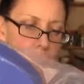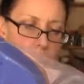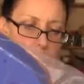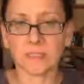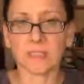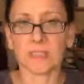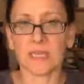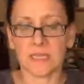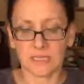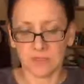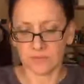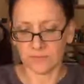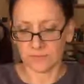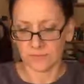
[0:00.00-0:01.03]
Looks like
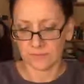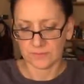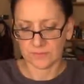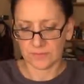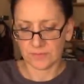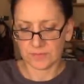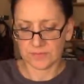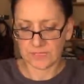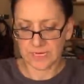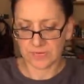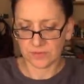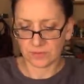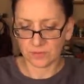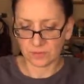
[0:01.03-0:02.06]
you can
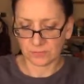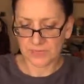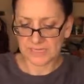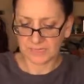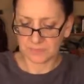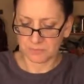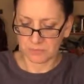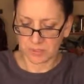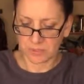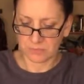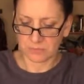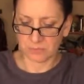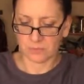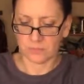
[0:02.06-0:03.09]
take your little paints
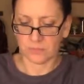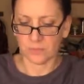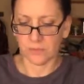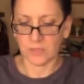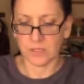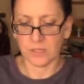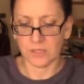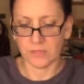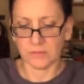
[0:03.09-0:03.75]
apart, or not,